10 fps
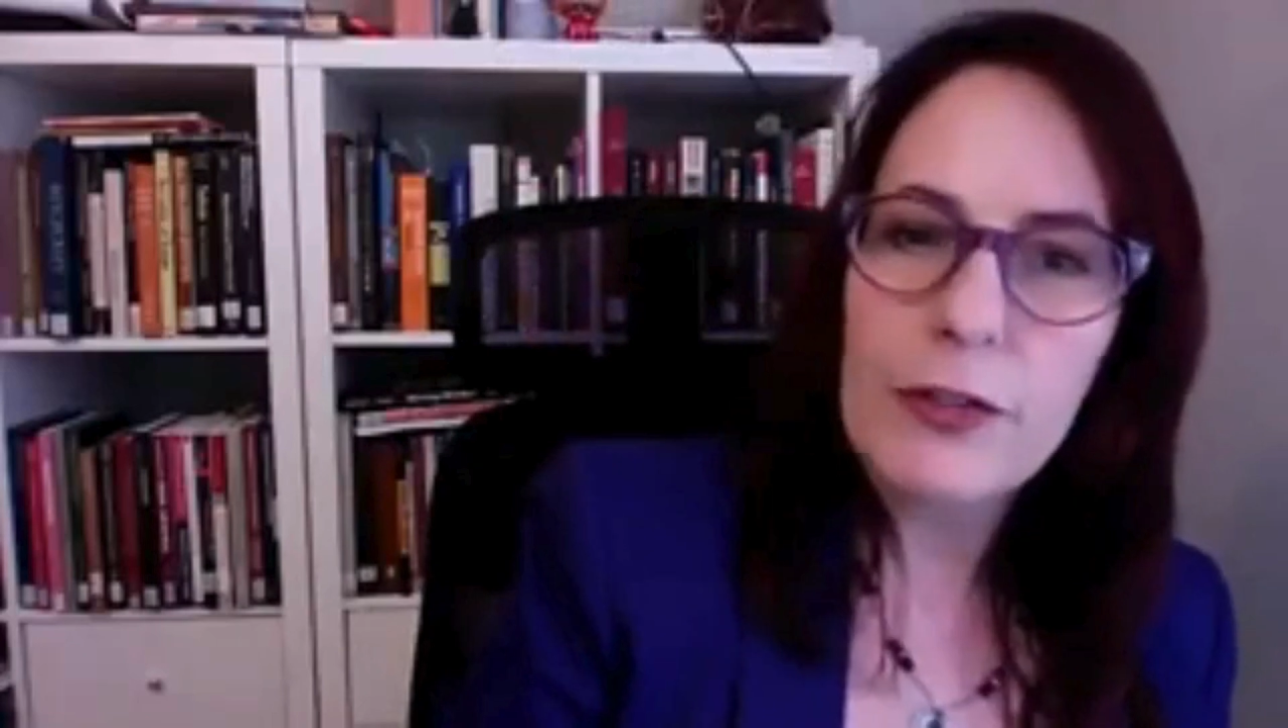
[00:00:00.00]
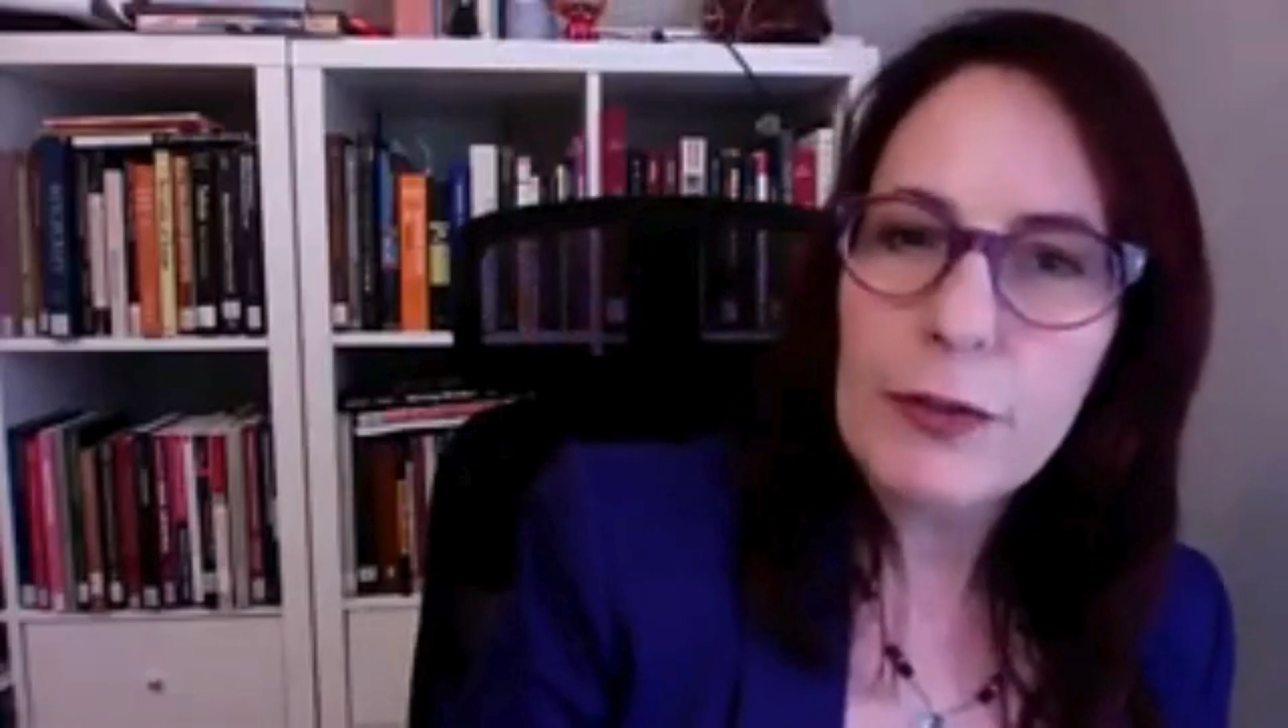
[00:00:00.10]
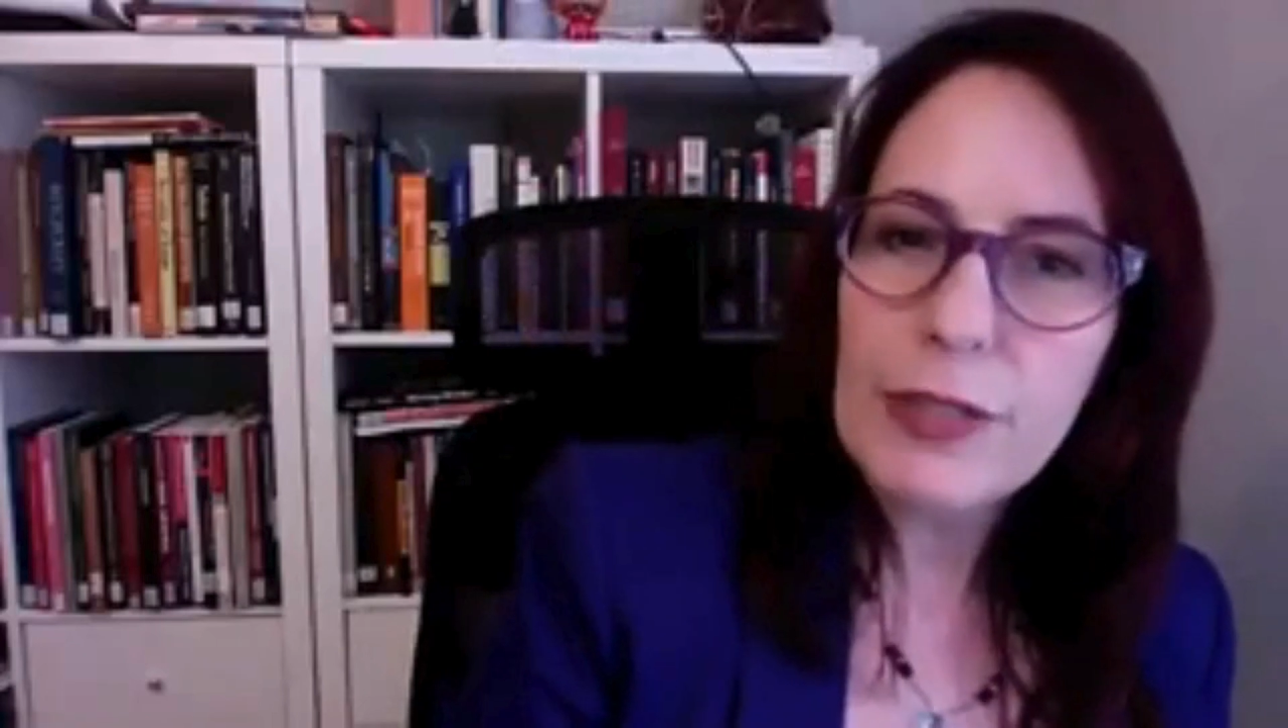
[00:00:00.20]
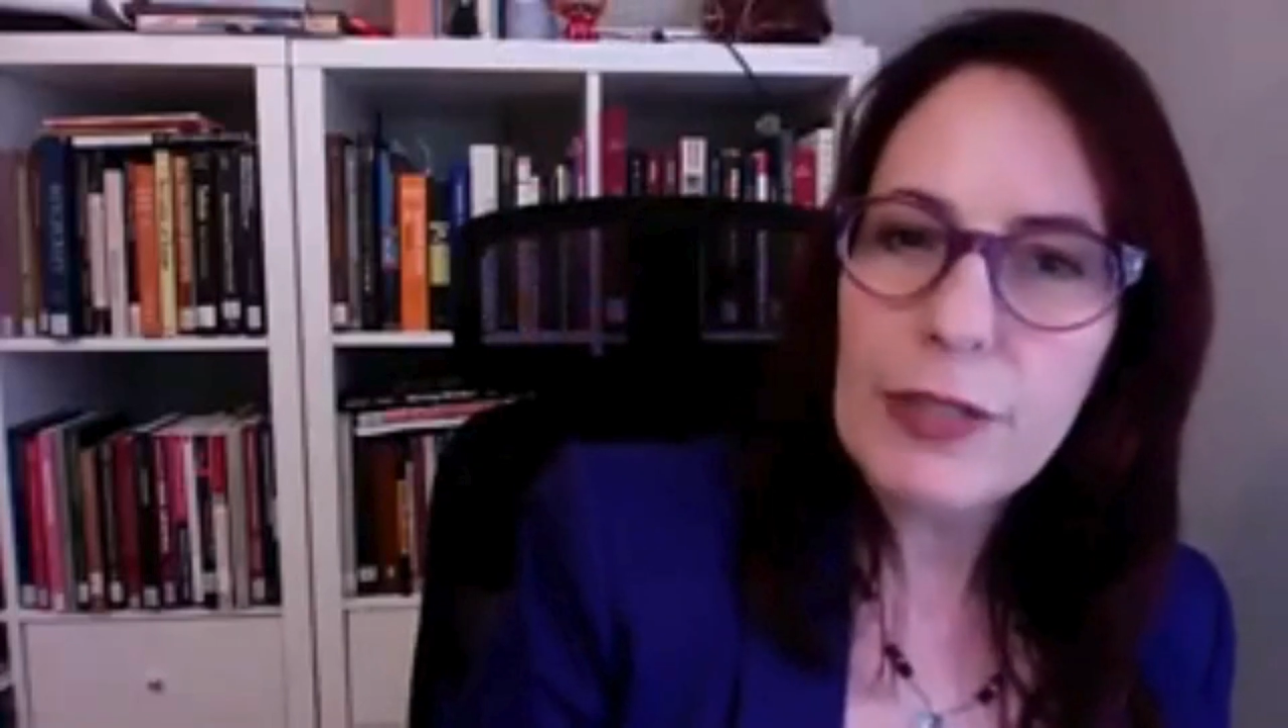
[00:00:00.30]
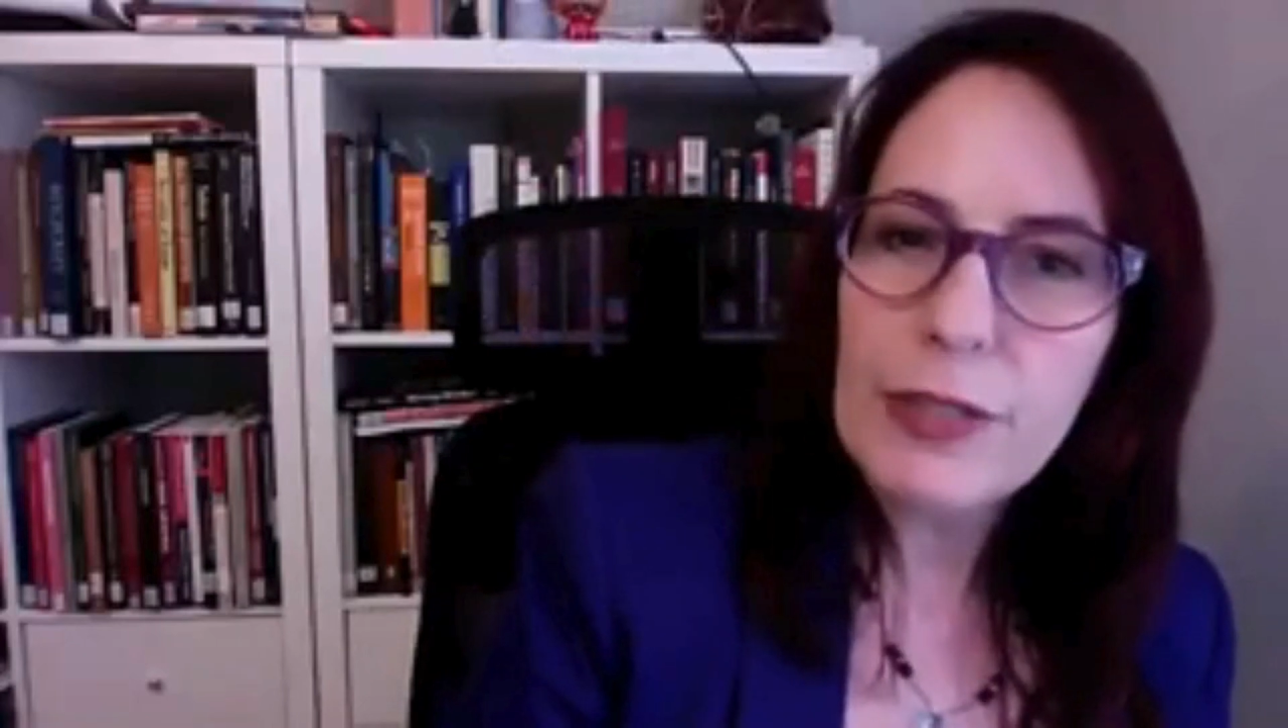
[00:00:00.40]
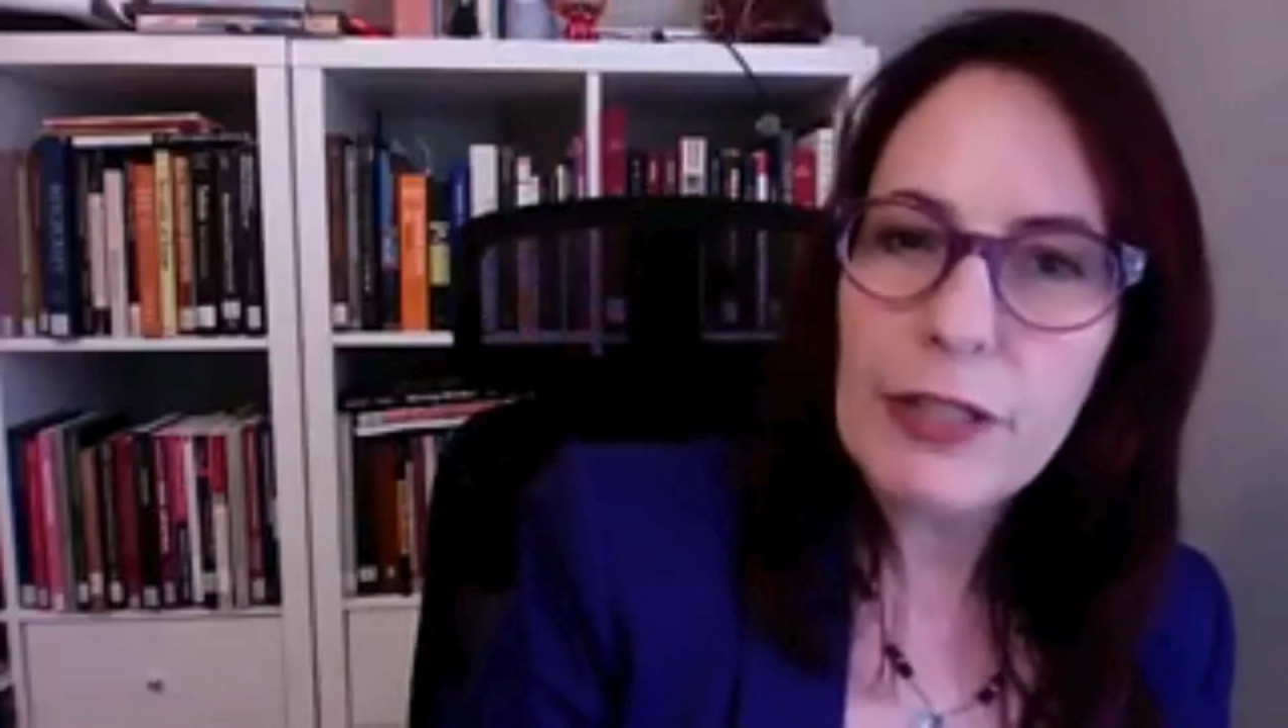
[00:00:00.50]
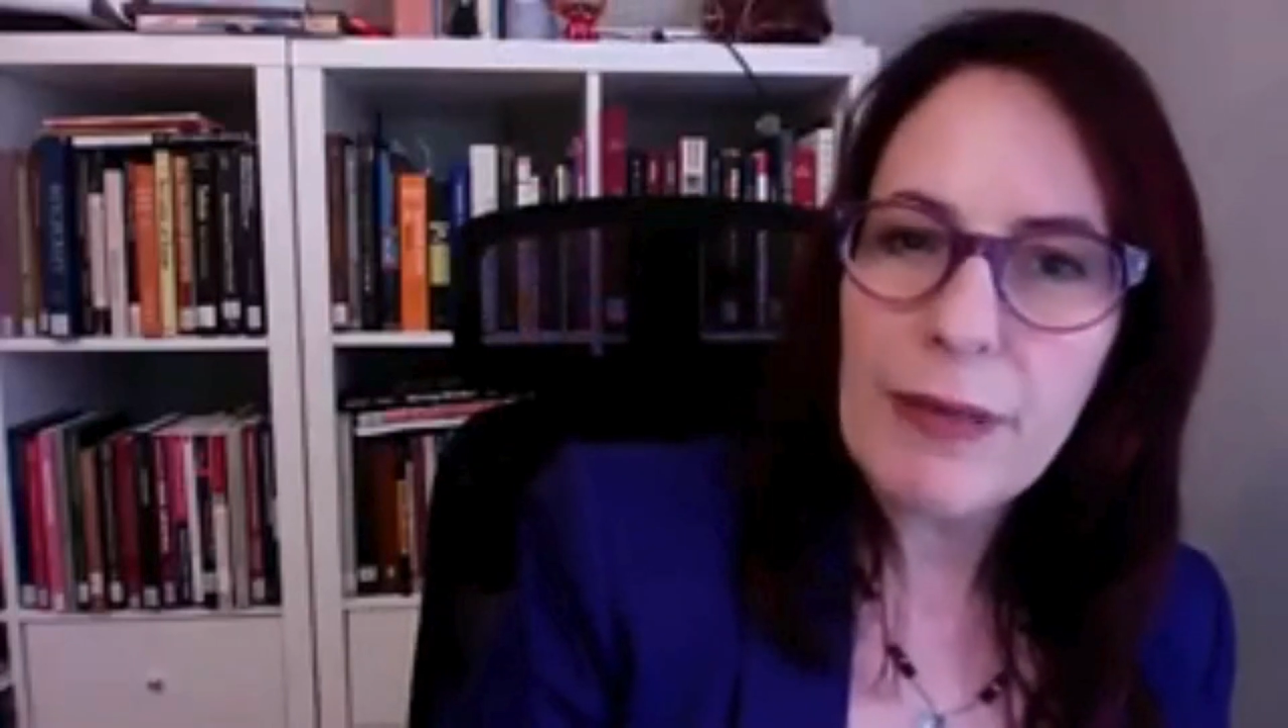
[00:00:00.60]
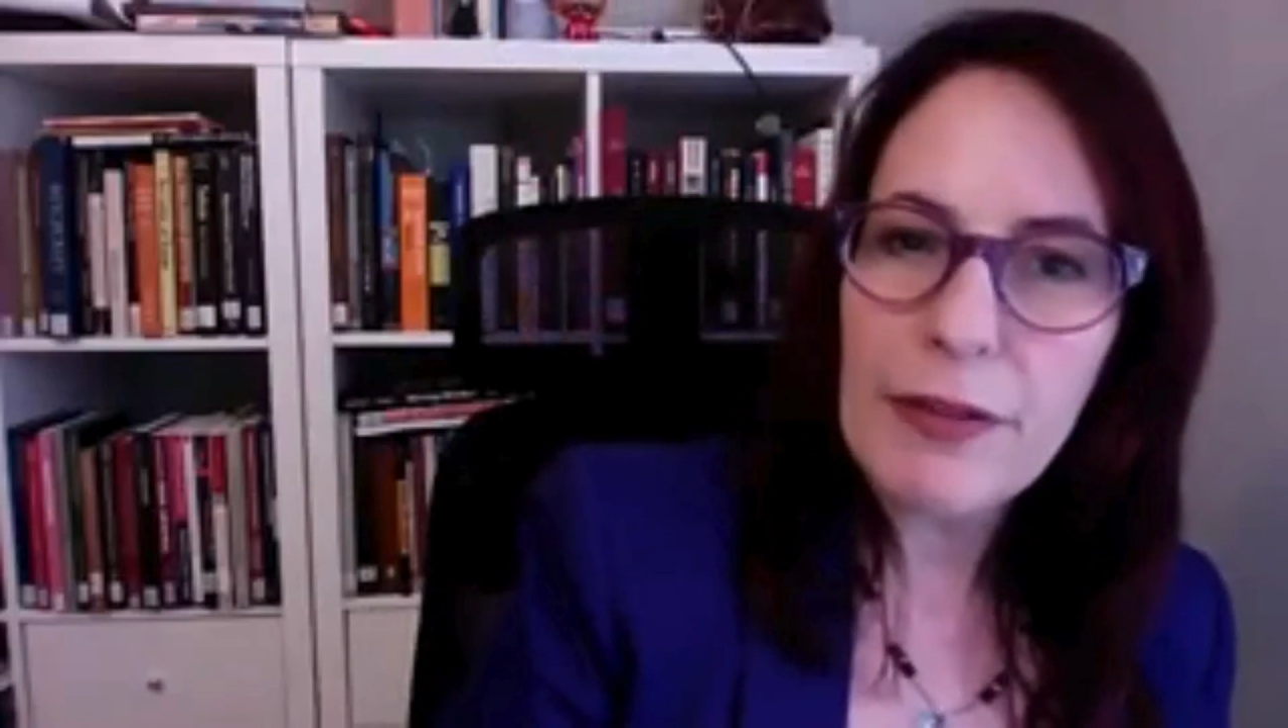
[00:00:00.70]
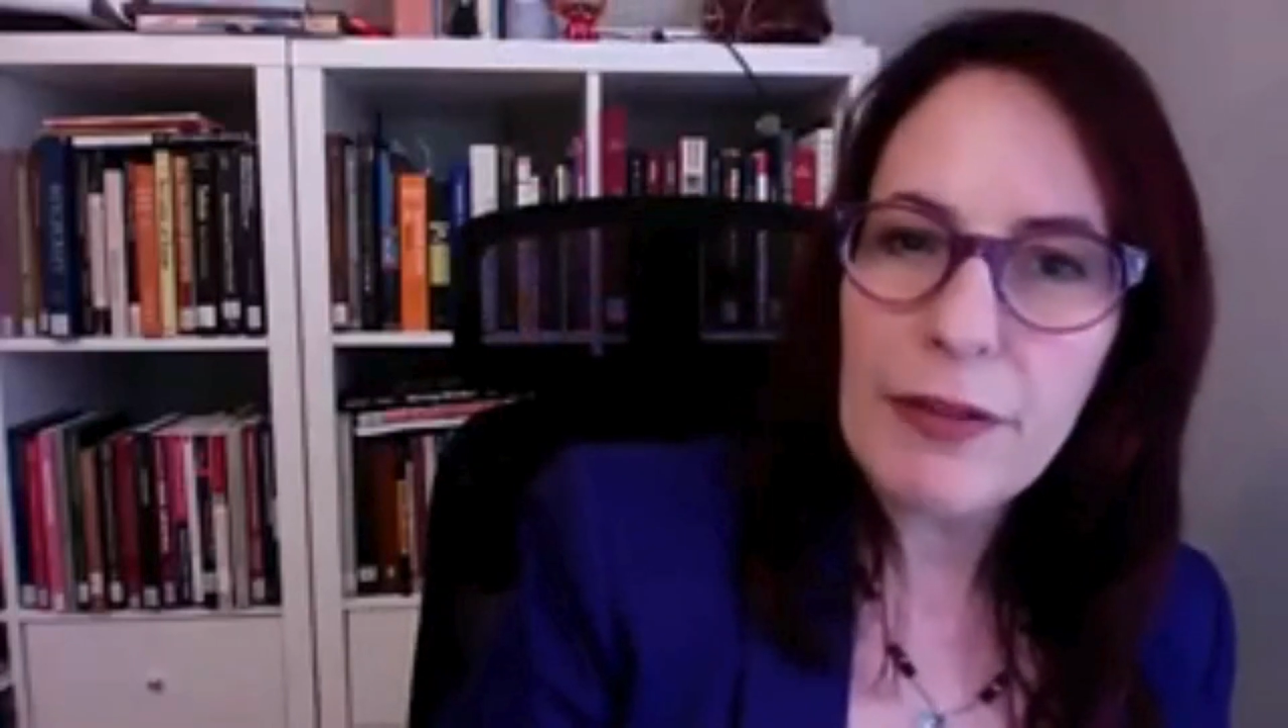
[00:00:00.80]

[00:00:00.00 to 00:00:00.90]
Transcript: years, maybe